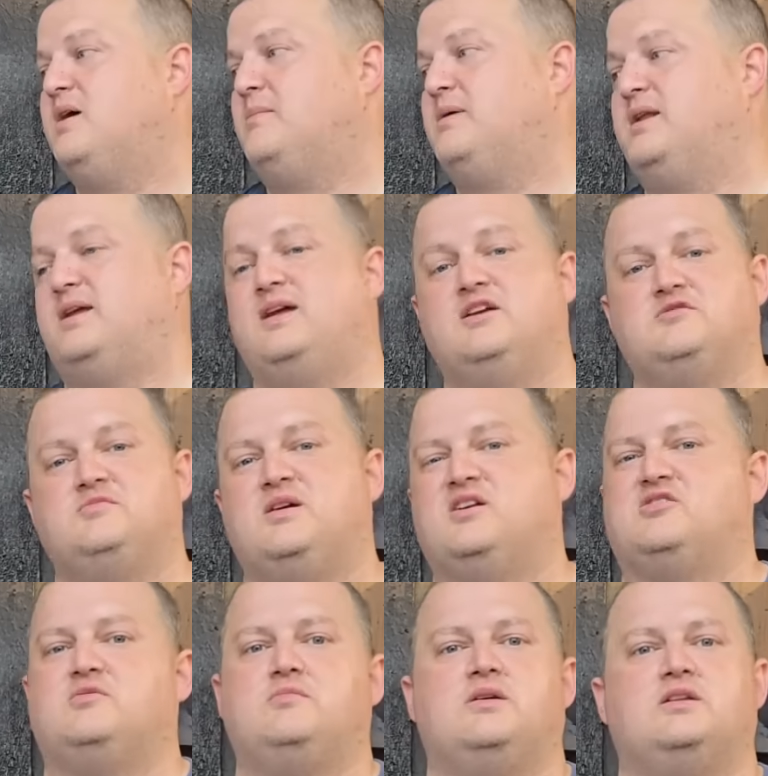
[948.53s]
but it helps me
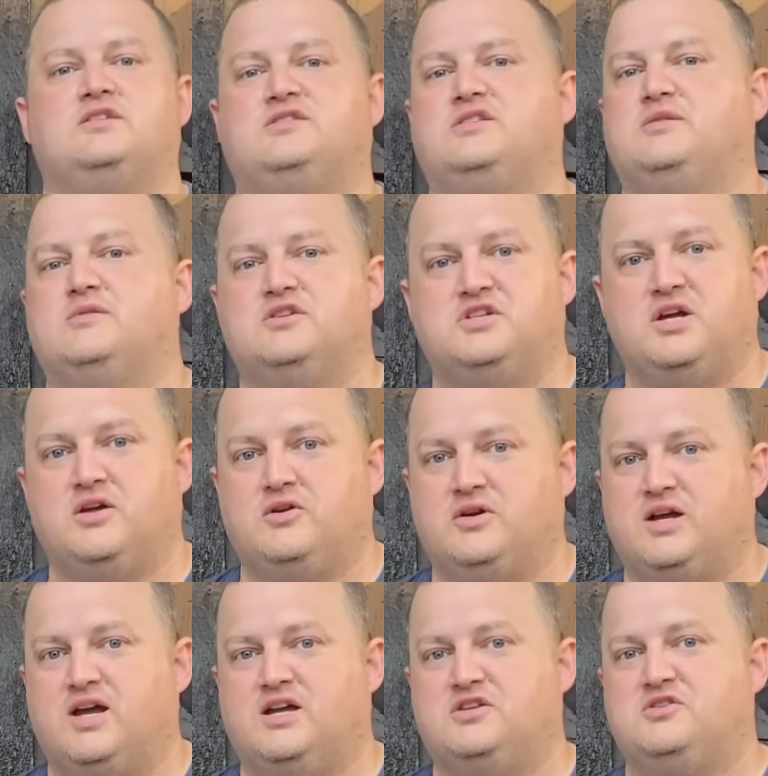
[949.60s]
out tremendously with the channel,
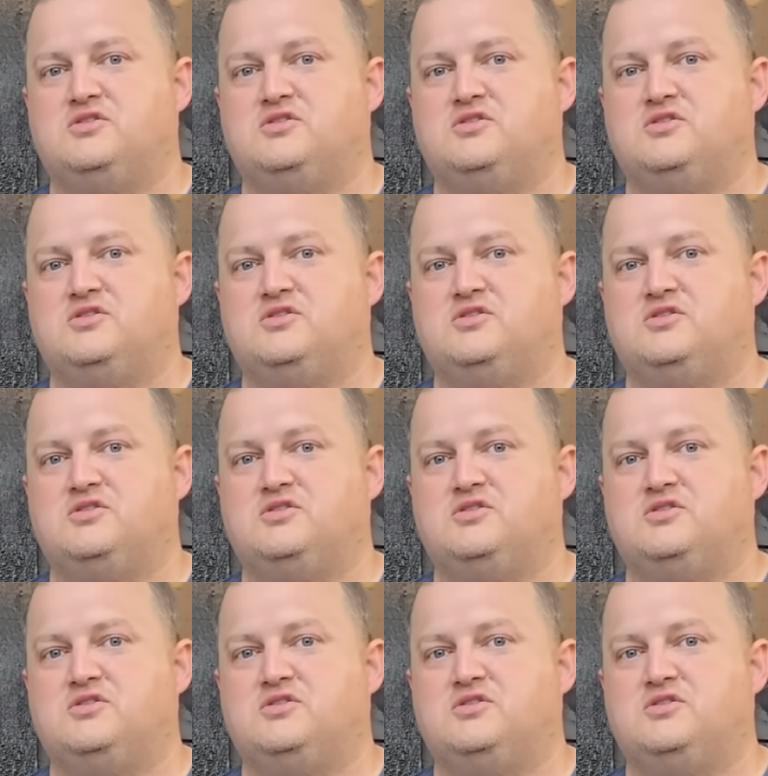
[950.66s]
guys.